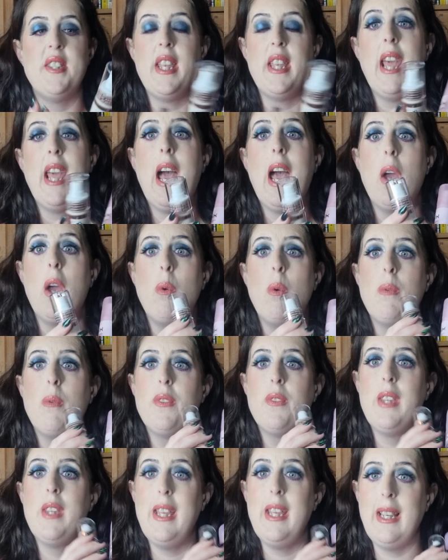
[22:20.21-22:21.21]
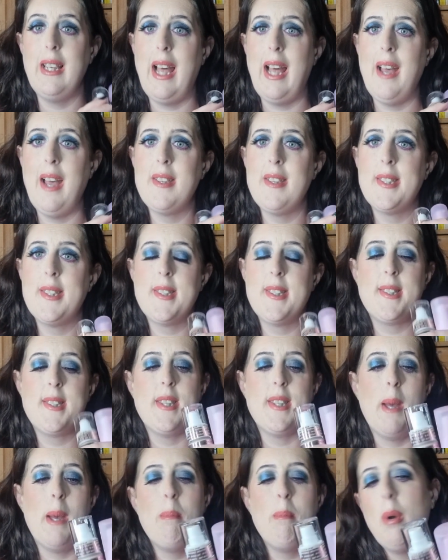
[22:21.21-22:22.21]
to see how it
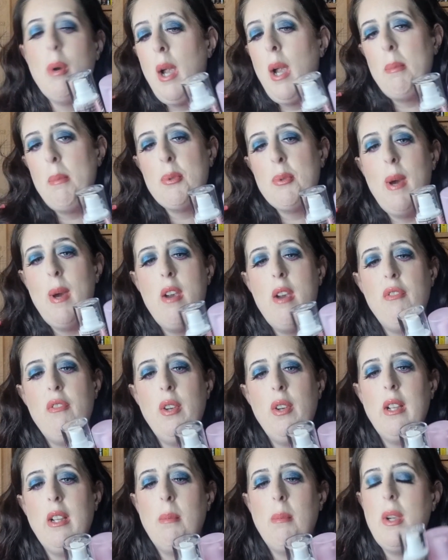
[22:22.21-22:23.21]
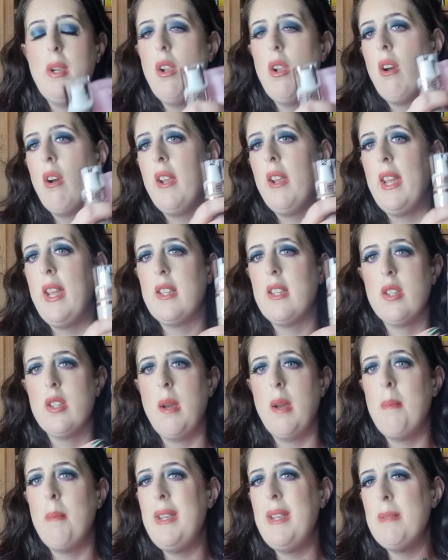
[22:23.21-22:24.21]
lasts, and perhaps wear it for a little bit longer
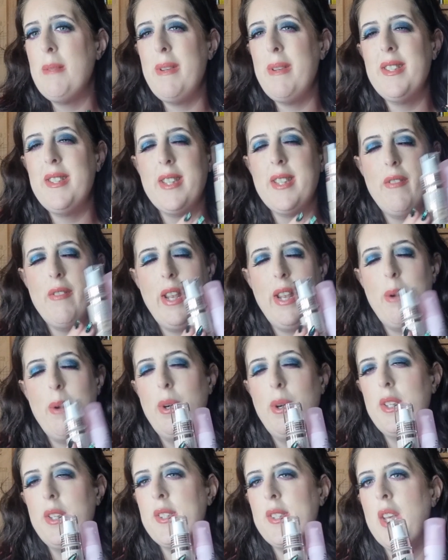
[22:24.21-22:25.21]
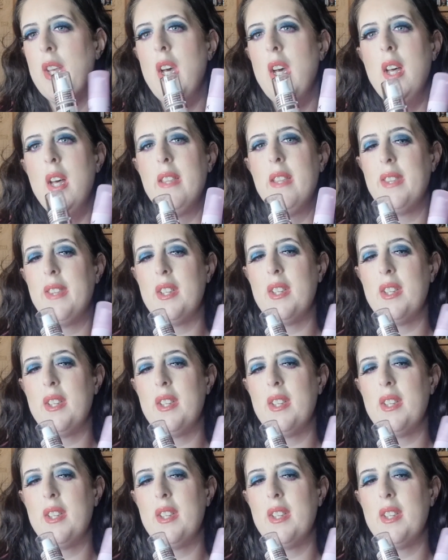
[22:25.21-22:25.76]
next time. I mean, it's been 7 hours.